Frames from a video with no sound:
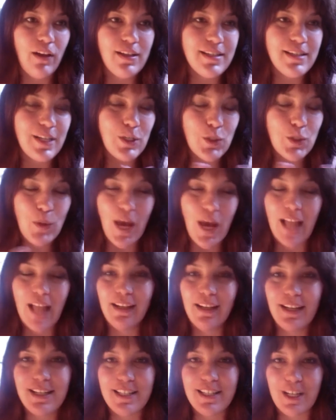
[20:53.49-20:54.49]

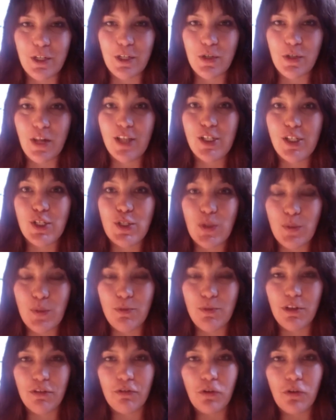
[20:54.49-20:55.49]
sensuality and sexuality are so
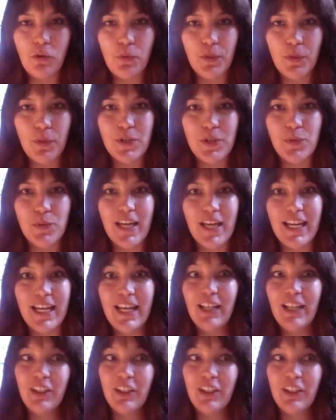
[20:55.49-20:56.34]
beautiful because when